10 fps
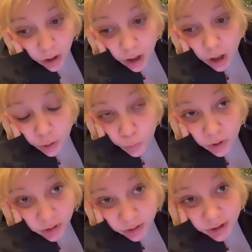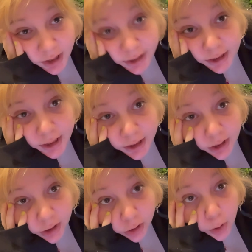I don't want to look like a dick
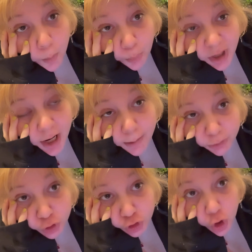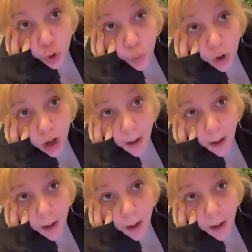here, but I am so